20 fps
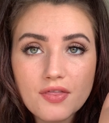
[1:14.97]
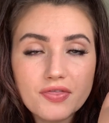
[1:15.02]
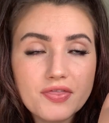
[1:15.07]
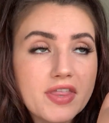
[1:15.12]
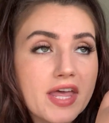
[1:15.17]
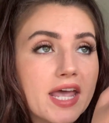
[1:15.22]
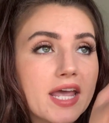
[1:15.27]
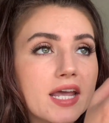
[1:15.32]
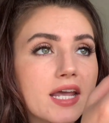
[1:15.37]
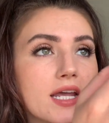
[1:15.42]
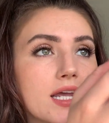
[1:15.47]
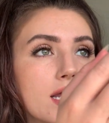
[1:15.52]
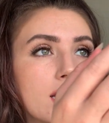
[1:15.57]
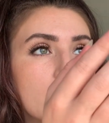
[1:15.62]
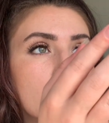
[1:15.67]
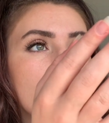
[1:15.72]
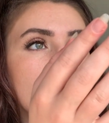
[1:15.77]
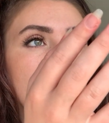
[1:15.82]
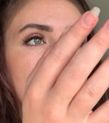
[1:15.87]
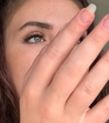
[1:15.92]

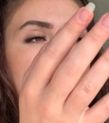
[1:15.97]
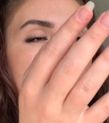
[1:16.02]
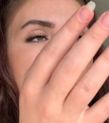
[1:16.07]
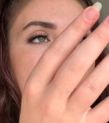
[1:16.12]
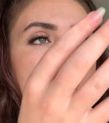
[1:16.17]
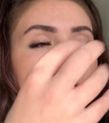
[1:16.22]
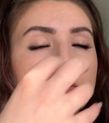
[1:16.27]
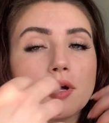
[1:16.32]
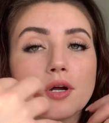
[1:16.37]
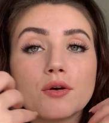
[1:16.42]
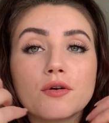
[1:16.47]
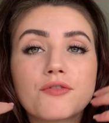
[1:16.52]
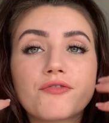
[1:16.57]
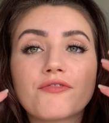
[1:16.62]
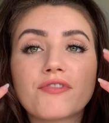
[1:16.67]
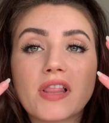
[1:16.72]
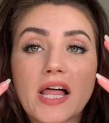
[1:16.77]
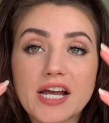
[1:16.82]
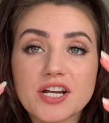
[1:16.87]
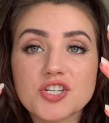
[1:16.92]
I am a
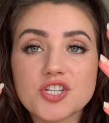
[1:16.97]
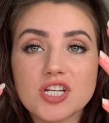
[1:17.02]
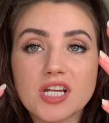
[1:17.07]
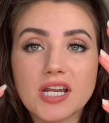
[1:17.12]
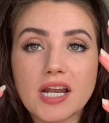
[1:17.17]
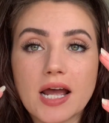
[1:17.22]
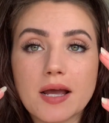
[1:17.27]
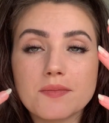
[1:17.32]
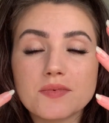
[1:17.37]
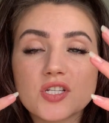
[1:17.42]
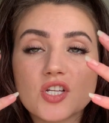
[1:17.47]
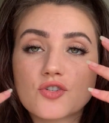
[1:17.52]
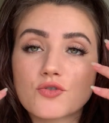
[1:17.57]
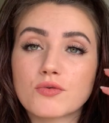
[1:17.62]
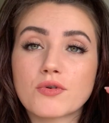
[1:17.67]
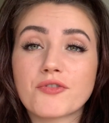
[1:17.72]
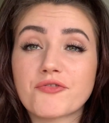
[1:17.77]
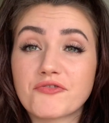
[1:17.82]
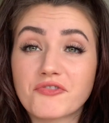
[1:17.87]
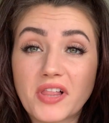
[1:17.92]
reflection. I am such a
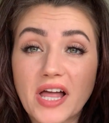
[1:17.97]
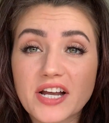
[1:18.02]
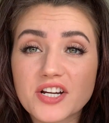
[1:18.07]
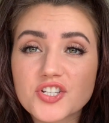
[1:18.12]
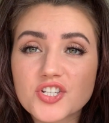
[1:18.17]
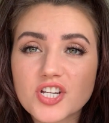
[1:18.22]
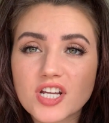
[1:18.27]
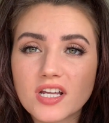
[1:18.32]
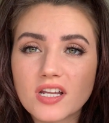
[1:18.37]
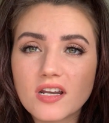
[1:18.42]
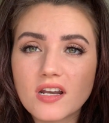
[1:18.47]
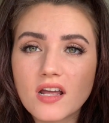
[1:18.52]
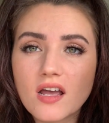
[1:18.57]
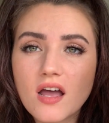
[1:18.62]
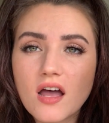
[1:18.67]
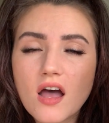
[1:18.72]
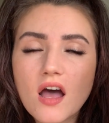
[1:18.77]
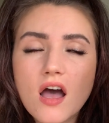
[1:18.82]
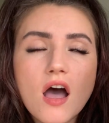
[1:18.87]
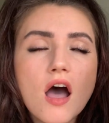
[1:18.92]
reflection
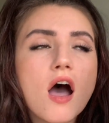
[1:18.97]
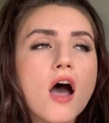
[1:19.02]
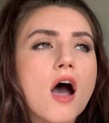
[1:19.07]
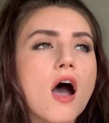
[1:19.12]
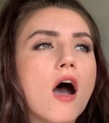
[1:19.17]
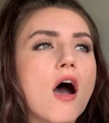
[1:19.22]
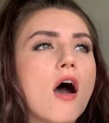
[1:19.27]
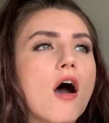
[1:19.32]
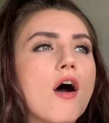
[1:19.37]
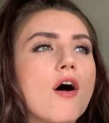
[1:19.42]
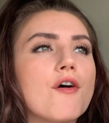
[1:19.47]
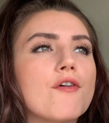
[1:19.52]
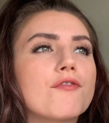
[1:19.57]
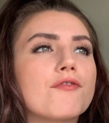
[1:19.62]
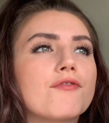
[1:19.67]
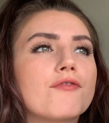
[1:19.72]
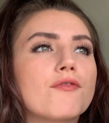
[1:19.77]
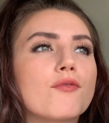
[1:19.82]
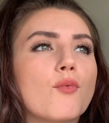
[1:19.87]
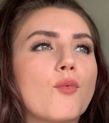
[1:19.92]
of
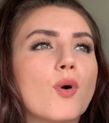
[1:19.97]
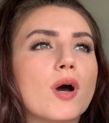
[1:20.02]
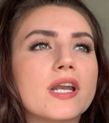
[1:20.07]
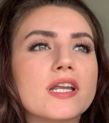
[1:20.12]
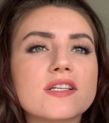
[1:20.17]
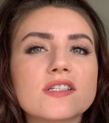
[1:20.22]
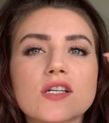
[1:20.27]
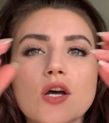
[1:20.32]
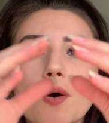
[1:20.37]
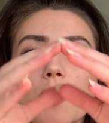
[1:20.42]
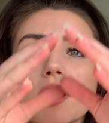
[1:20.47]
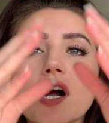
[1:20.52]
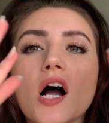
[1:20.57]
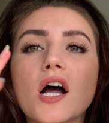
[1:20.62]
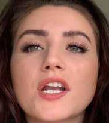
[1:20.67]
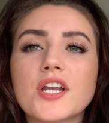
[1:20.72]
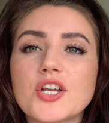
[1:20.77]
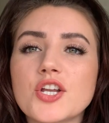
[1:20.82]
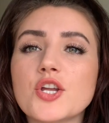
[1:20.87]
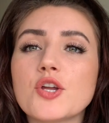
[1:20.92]
what is going
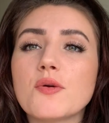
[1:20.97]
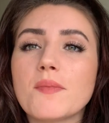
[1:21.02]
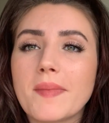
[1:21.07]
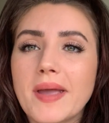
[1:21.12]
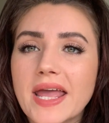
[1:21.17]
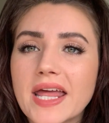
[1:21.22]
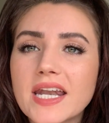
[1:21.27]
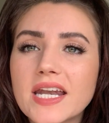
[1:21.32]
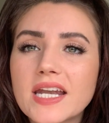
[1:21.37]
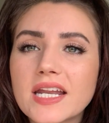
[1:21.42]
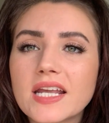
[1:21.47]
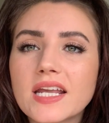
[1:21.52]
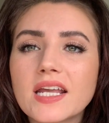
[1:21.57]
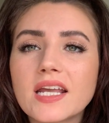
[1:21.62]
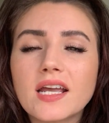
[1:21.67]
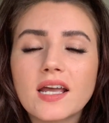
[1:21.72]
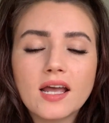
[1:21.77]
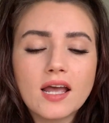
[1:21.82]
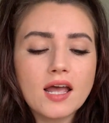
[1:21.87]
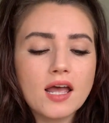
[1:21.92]
on in
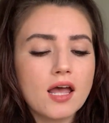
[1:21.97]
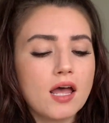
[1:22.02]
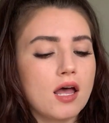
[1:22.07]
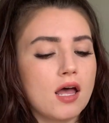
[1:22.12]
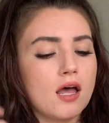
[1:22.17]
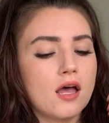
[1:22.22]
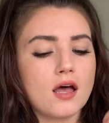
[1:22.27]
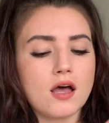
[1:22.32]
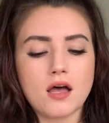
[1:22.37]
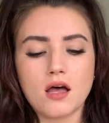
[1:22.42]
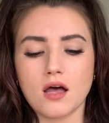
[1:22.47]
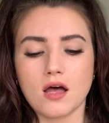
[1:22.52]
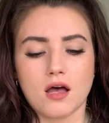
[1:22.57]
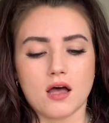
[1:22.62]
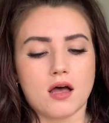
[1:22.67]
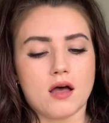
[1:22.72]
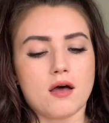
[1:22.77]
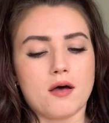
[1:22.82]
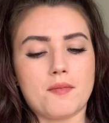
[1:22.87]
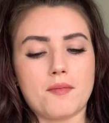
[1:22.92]
humanity.
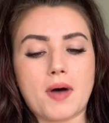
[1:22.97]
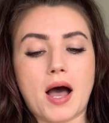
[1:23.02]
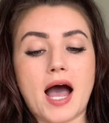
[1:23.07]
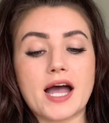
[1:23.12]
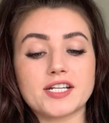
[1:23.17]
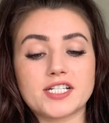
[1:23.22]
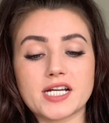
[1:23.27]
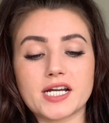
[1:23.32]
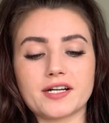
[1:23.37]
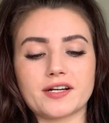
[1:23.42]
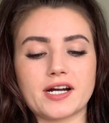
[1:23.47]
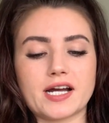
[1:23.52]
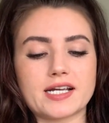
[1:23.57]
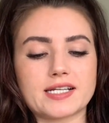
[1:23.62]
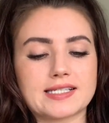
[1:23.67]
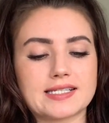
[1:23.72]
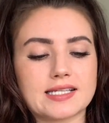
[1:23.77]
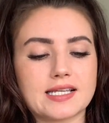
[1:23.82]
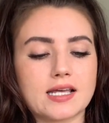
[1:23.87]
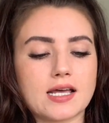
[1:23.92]
I digress.